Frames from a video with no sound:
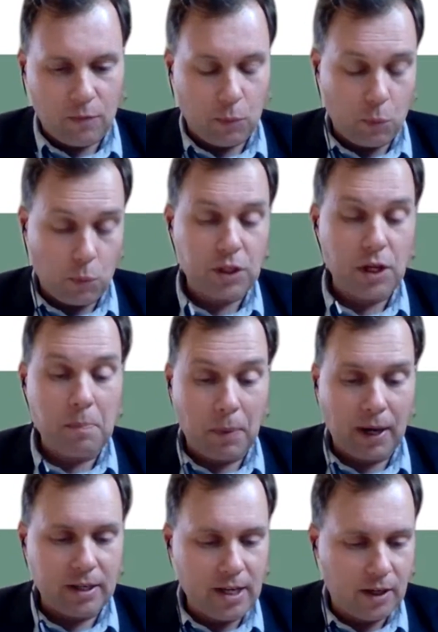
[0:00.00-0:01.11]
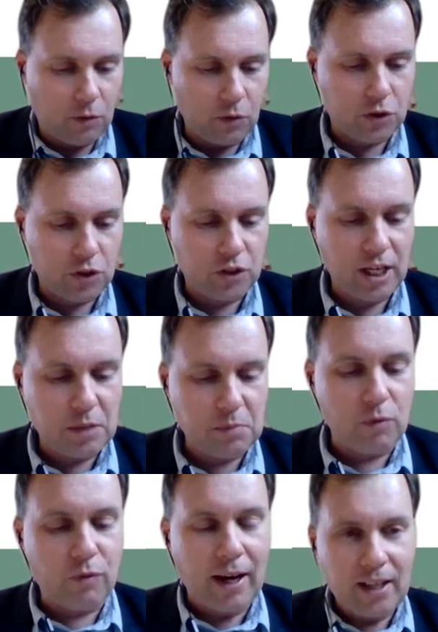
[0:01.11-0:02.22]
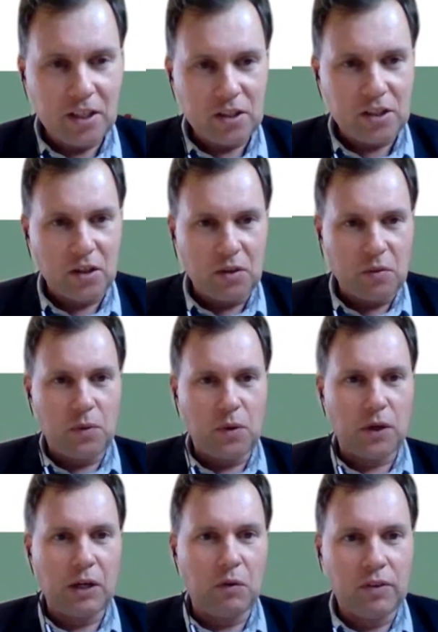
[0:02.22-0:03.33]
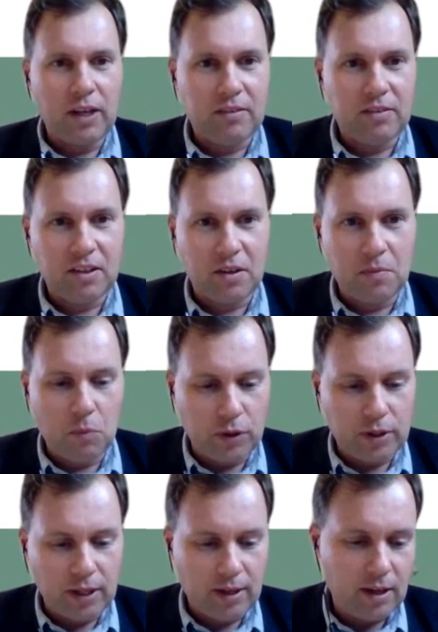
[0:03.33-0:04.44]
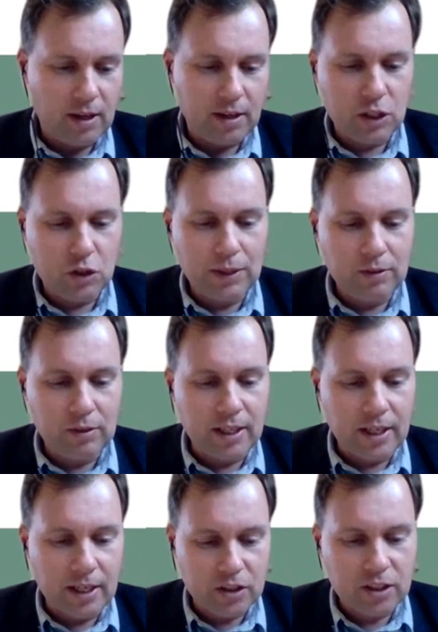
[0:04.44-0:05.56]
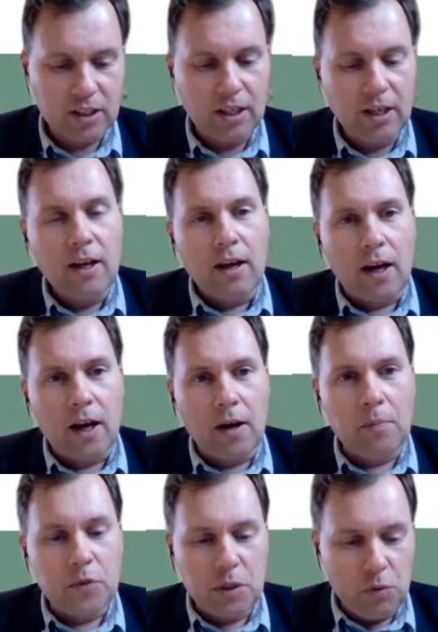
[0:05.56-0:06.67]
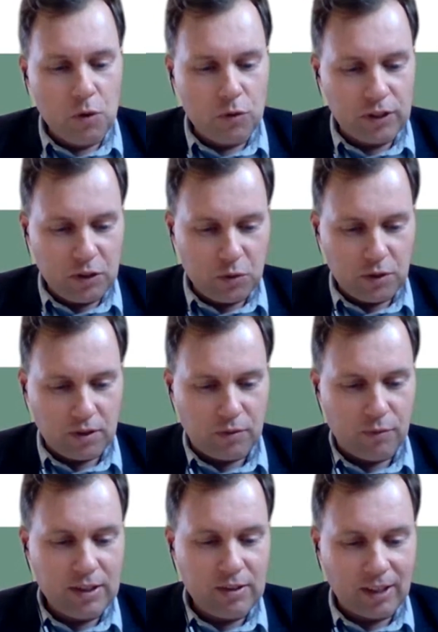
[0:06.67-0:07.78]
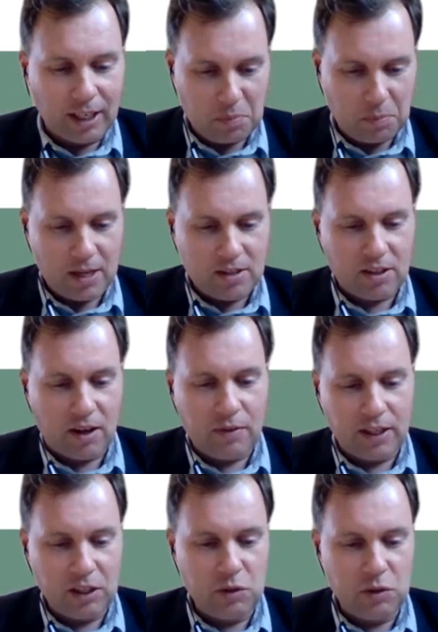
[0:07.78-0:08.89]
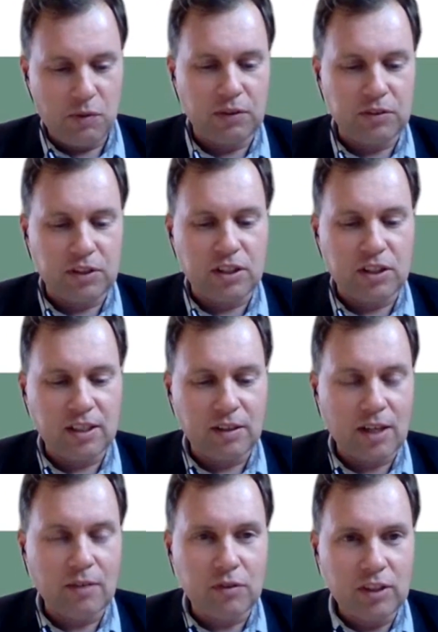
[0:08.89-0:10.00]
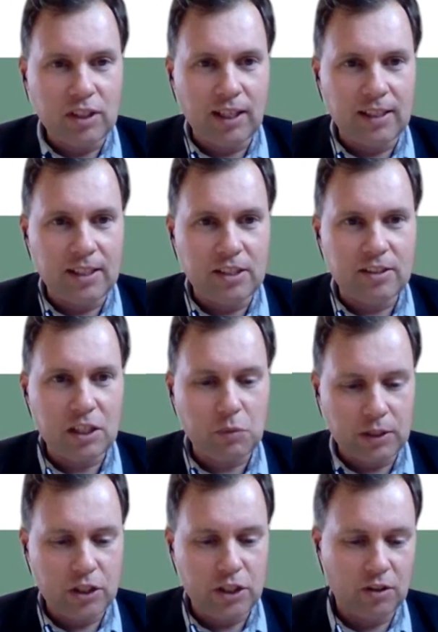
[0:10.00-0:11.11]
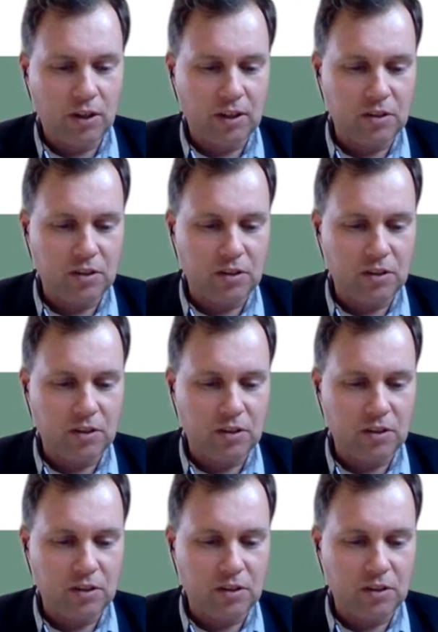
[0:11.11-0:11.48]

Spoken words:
was a pioneer on sustainable finance, working on that more than 20 years. She moved into the fintech space, I think in 2017, at least that's when she started the